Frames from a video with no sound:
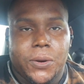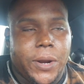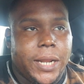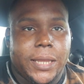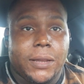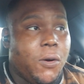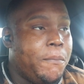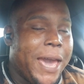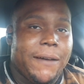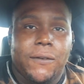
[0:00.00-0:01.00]
or anything or
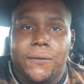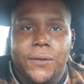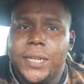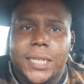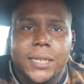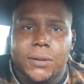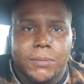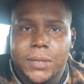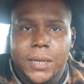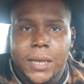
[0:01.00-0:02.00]
back for
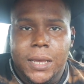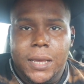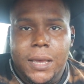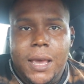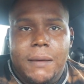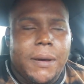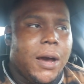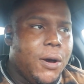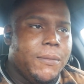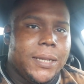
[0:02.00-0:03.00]
friendships.
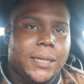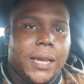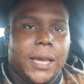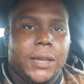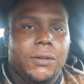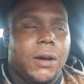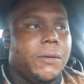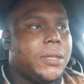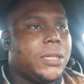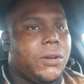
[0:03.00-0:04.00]
My homie said, you know,
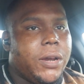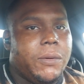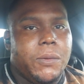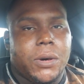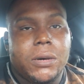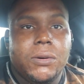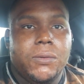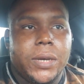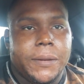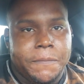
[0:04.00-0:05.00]
it was this girl that we were
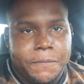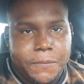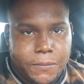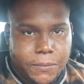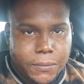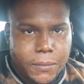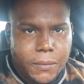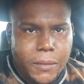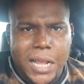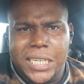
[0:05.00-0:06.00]
cool with.
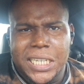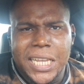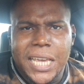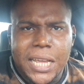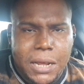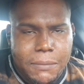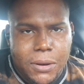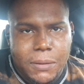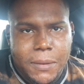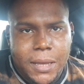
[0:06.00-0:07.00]
She hit him
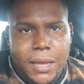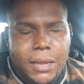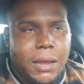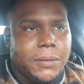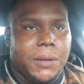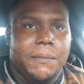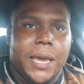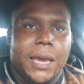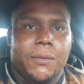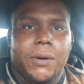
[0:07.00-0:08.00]
up, told him,
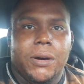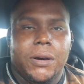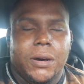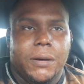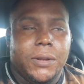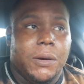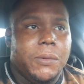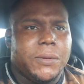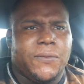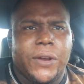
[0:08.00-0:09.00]
man, you know,
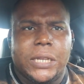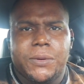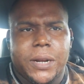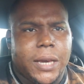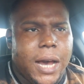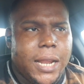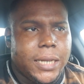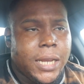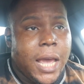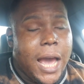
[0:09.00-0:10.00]
we was friends around the
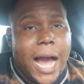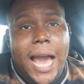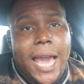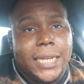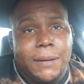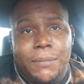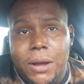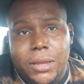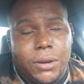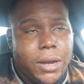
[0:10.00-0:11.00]
college. I actually
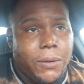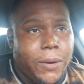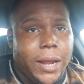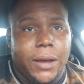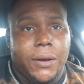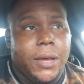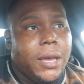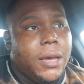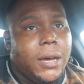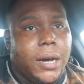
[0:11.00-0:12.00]
brought the girl around.
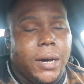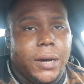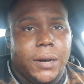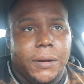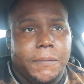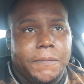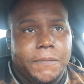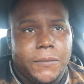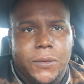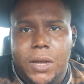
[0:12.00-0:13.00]

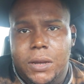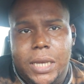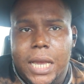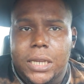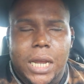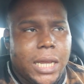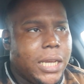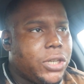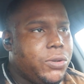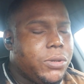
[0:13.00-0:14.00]
I
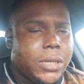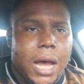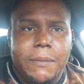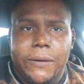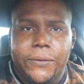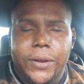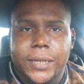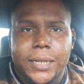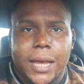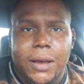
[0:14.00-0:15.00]
introduced all my
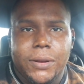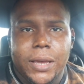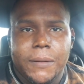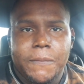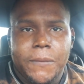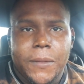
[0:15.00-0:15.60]
friends and all that.